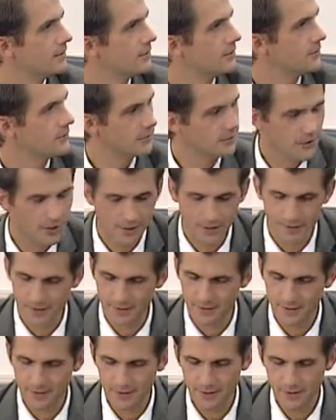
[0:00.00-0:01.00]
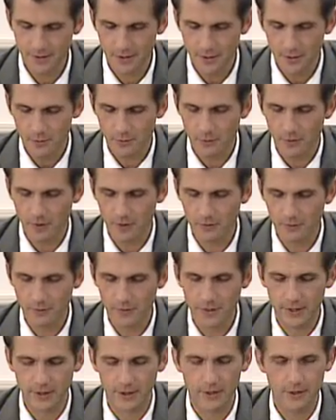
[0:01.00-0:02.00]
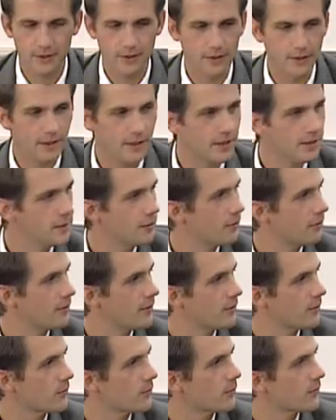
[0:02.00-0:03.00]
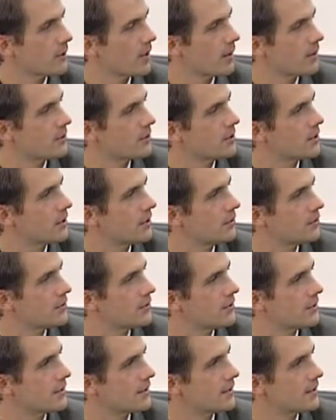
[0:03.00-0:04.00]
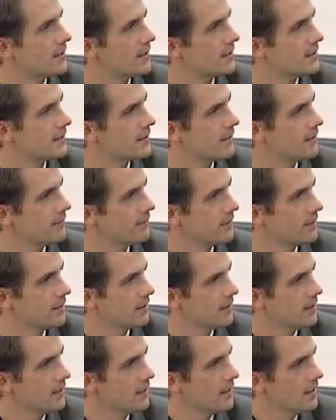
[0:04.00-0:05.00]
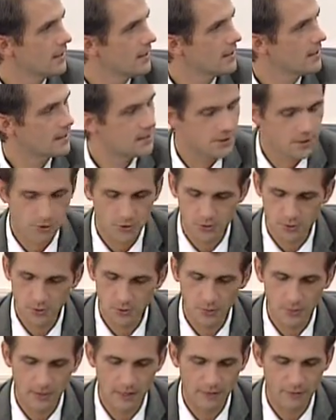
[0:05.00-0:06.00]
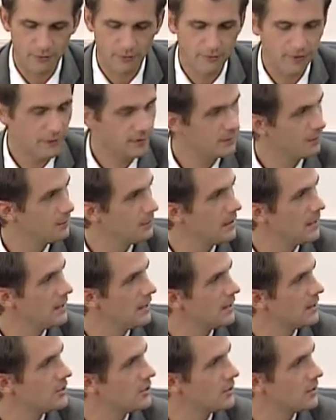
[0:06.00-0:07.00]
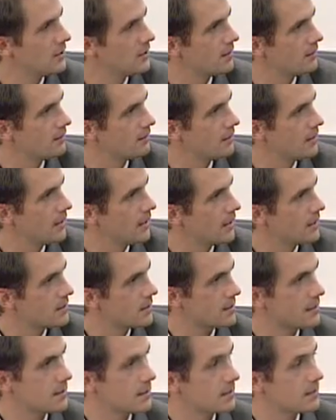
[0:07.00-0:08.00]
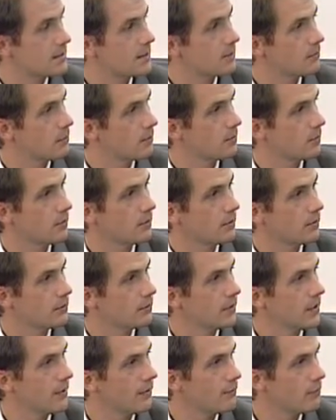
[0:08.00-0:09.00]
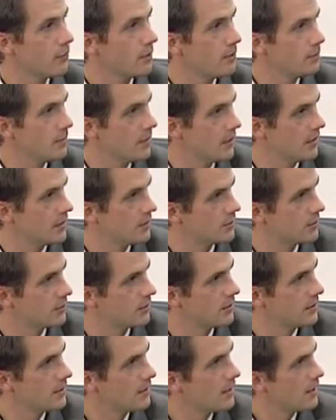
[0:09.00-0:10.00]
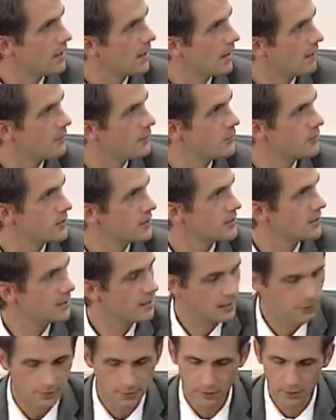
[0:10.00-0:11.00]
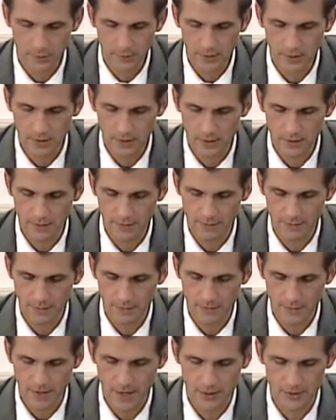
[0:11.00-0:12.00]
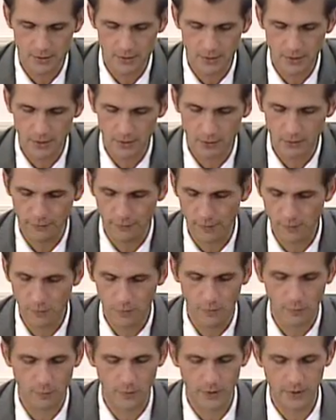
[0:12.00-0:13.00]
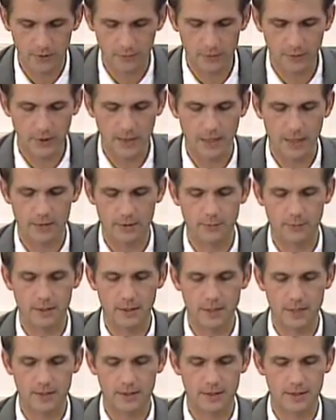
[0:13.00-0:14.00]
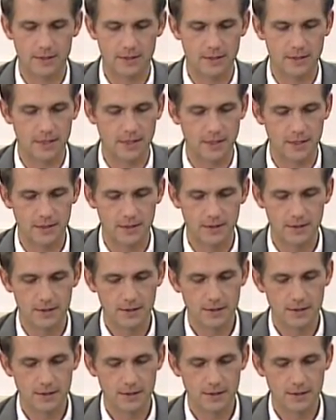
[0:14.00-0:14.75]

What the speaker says: Doing good. Well, we are in November. We're coming close to Thanksgiving. This is usually when we have a fairly meaty agenda because in December we'll only have one meeting. So I'm used to seeing a little bit of action here in November, and we got that tonight.